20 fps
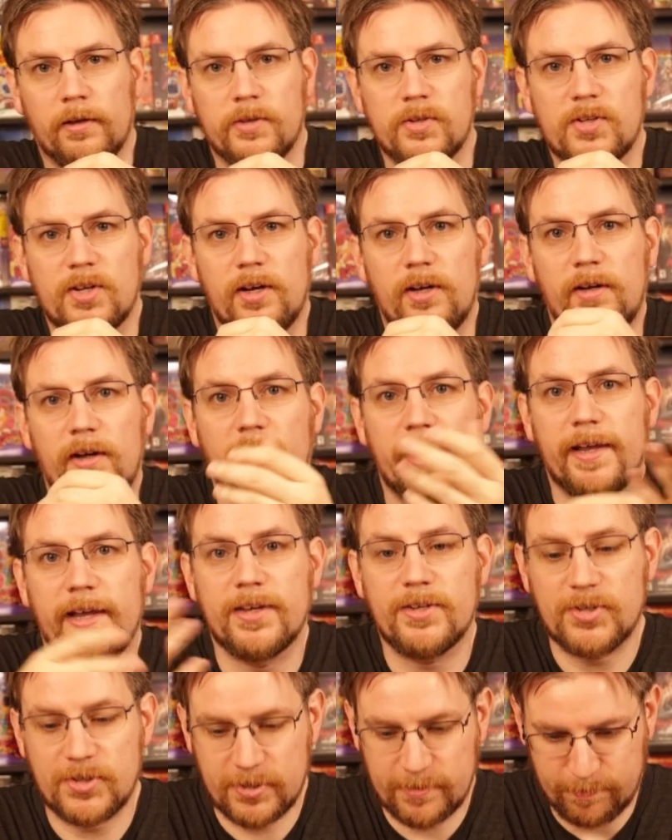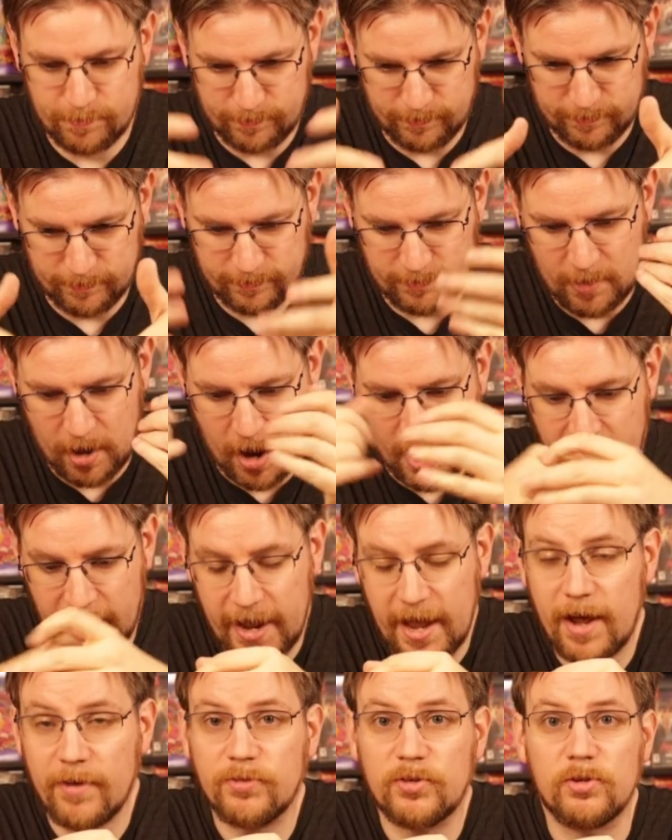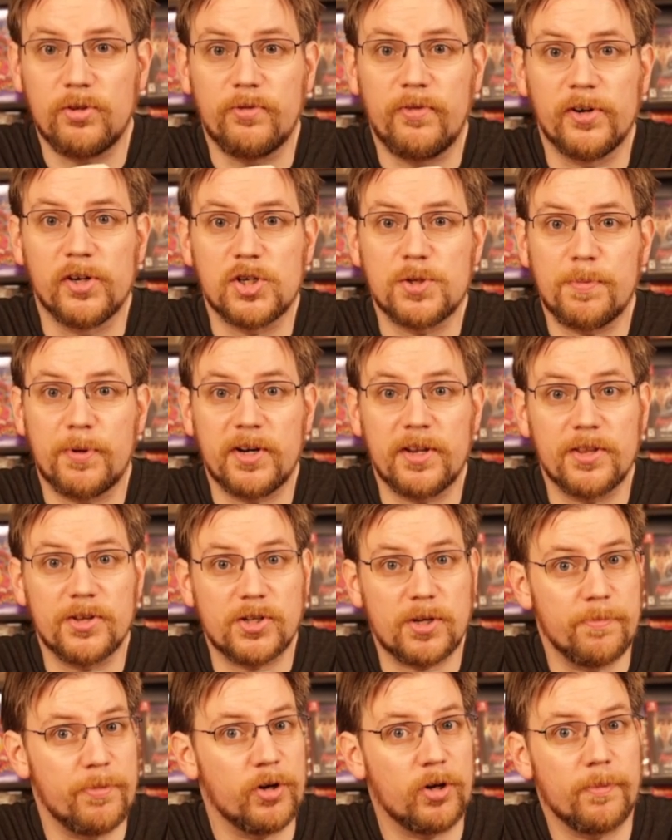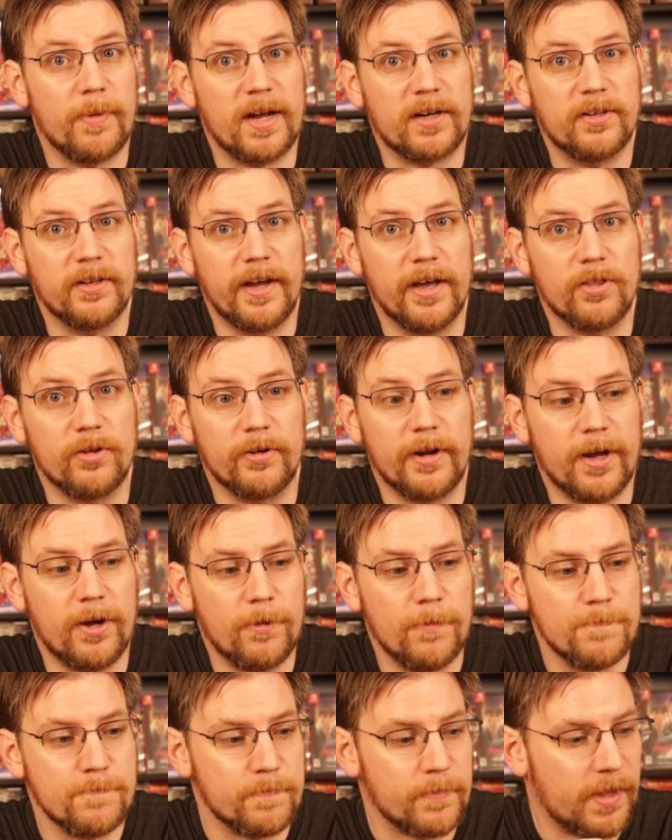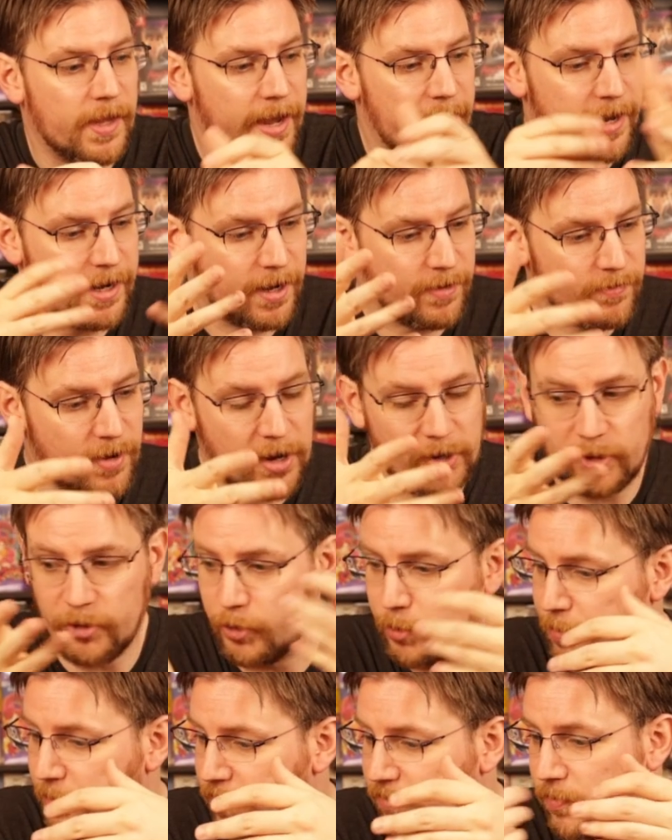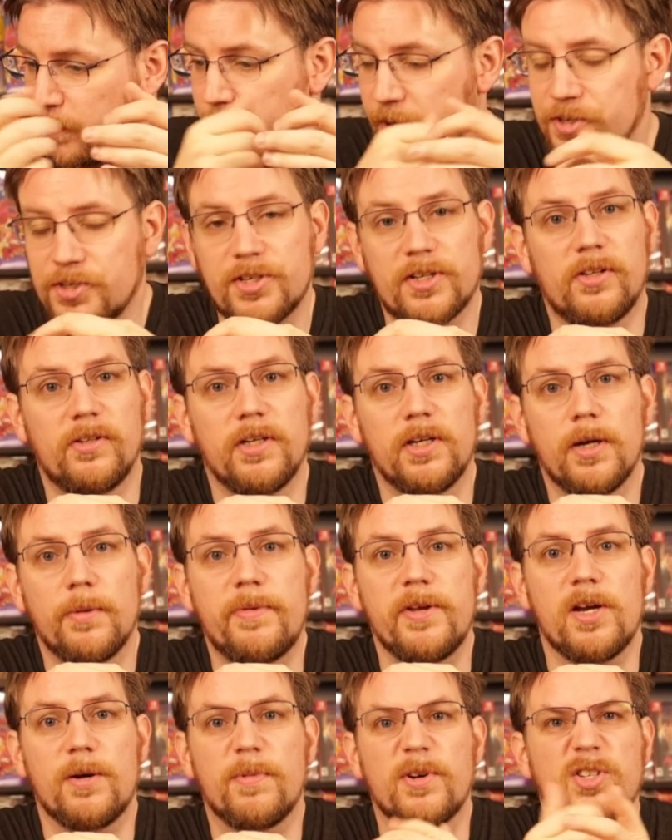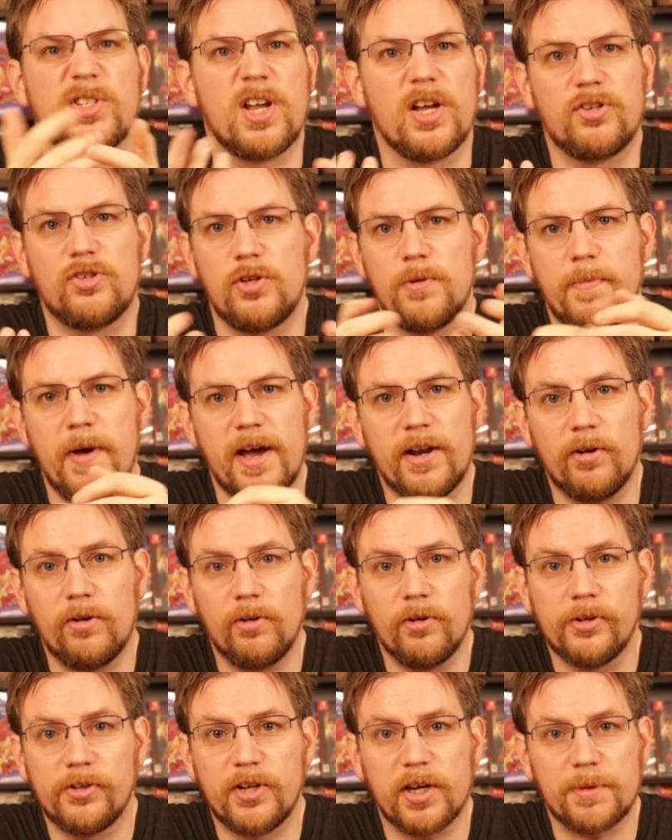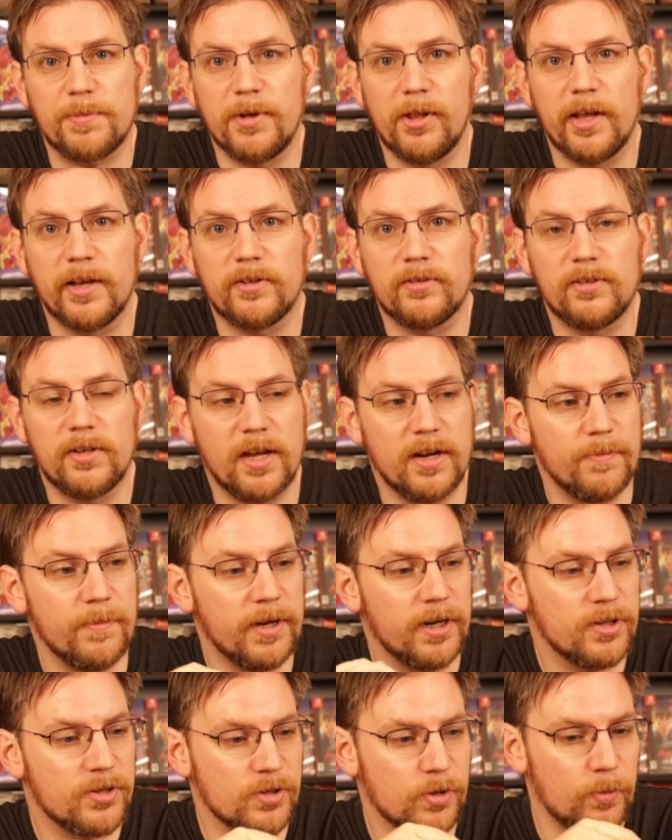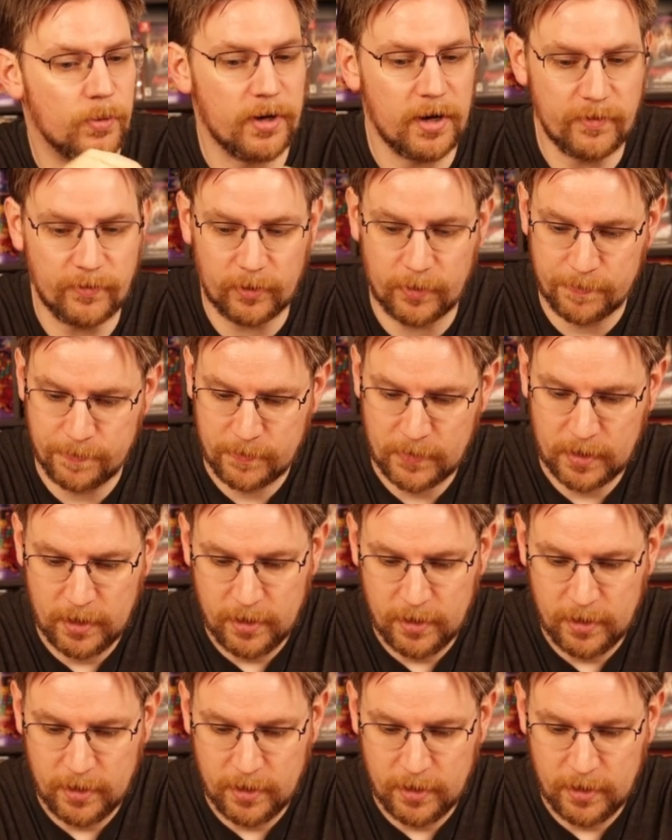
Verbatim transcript: So I guess I have to finish putting this computer back together now, and I've got a little bit of a mess to clean up here, but it's not too bad. It'll only take me like 10 minutes or whatever.